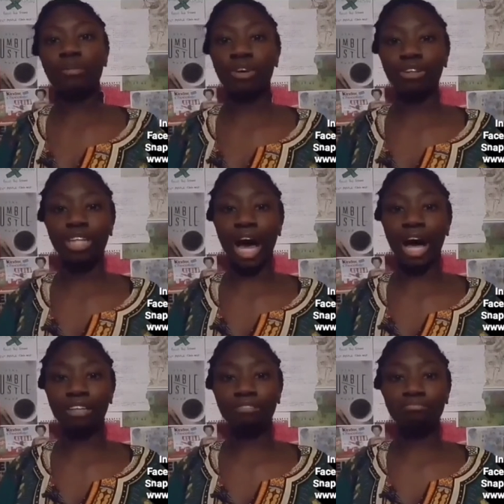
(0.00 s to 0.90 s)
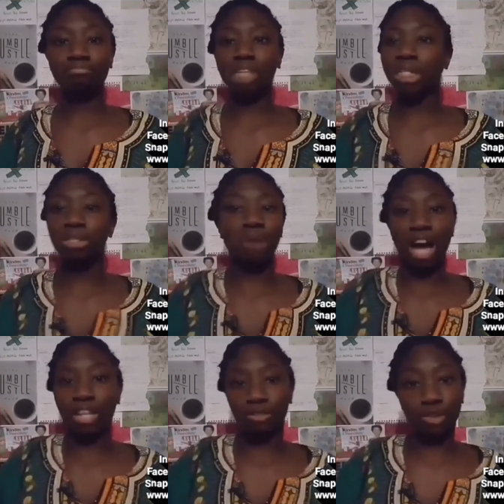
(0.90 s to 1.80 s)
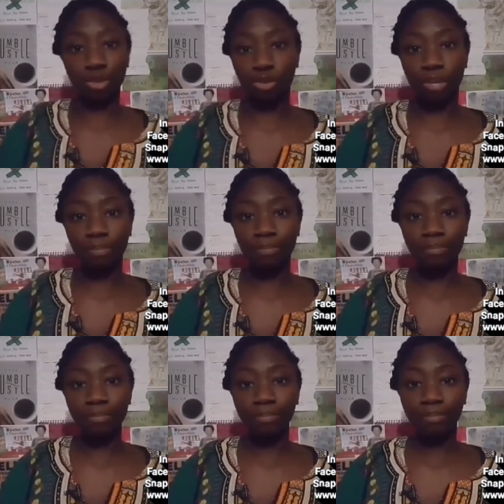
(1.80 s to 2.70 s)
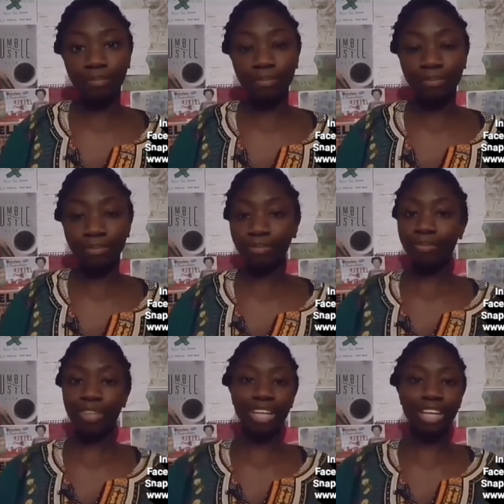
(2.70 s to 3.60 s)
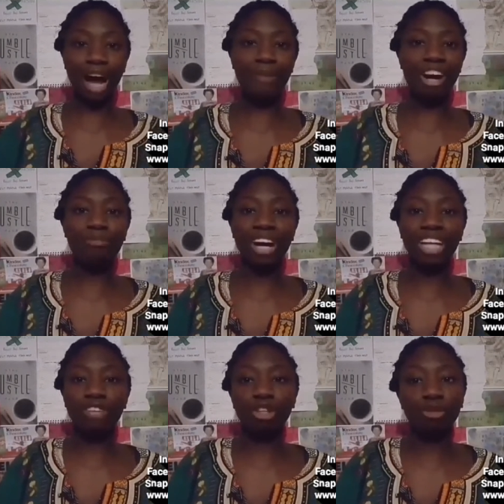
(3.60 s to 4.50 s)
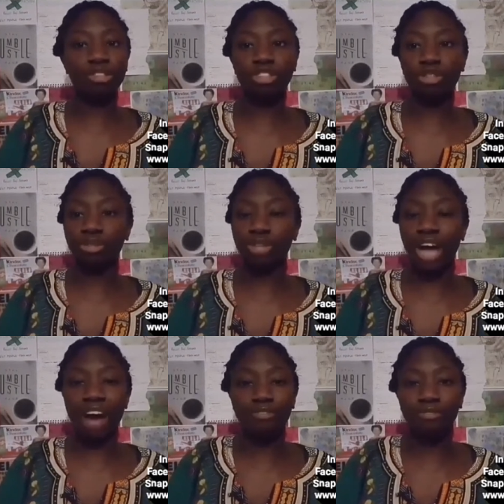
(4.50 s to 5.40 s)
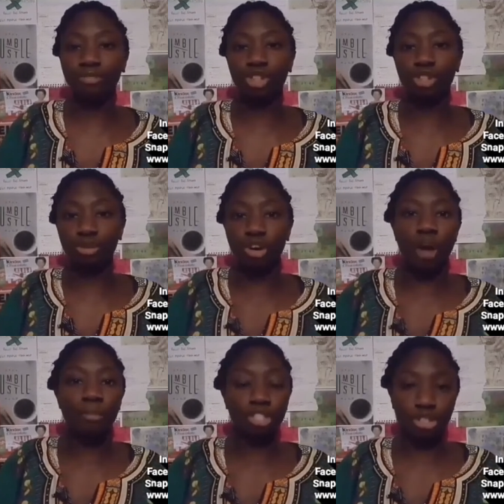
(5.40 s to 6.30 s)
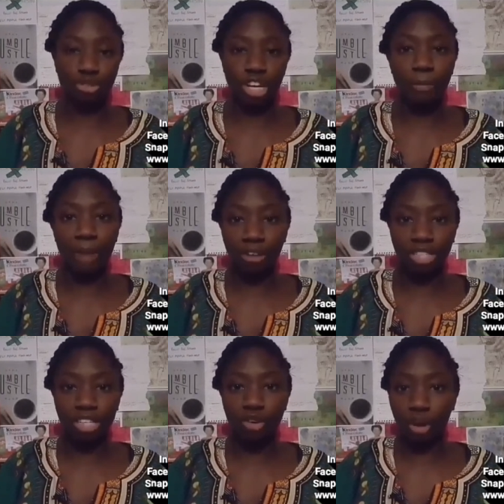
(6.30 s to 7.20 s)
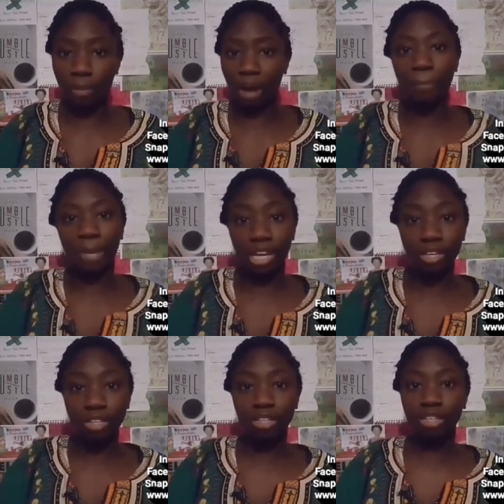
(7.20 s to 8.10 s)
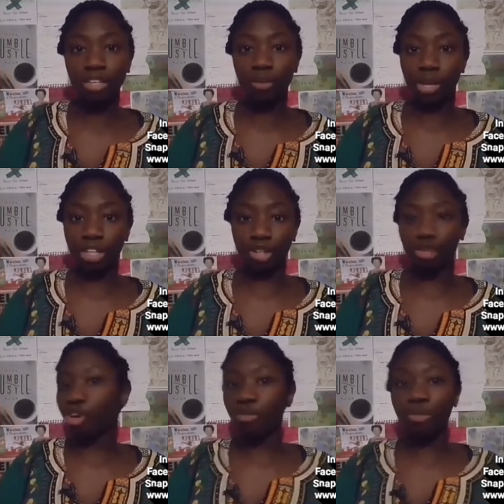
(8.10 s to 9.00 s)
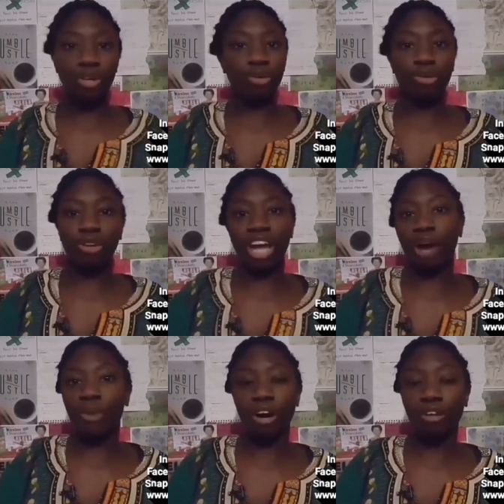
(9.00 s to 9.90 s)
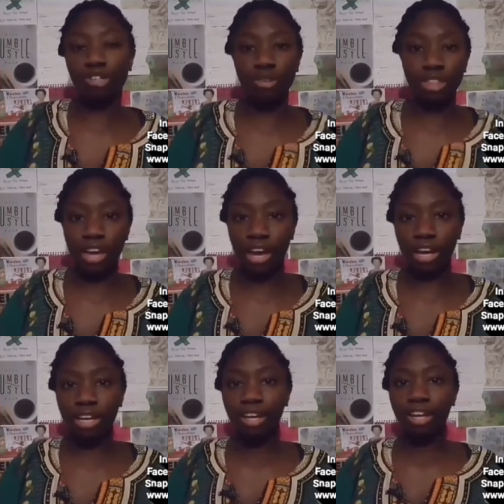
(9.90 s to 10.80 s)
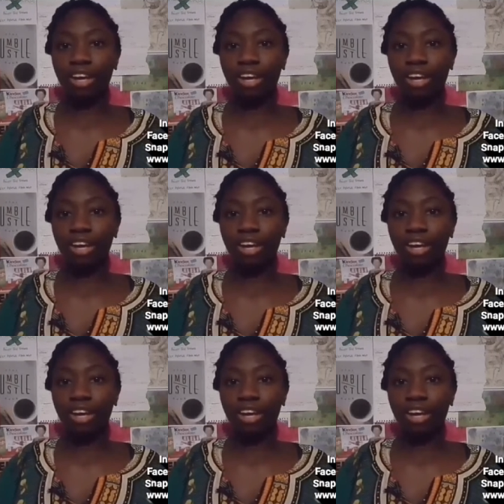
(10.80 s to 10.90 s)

someone that can do either of the three, now bear in mind if you want to have do a commentary about it or about me whether you know me or not that well, sort of thing.